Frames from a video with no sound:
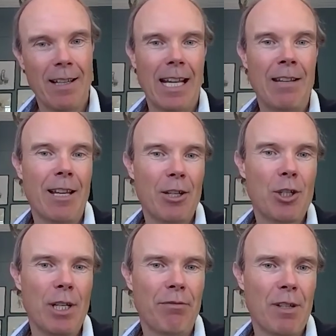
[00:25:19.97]
in their
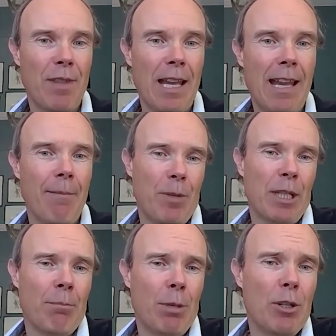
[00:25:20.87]
shift of their
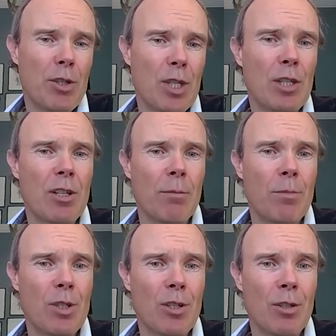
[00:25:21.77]
computer
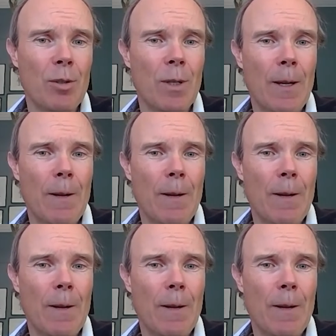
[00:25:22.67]
systems to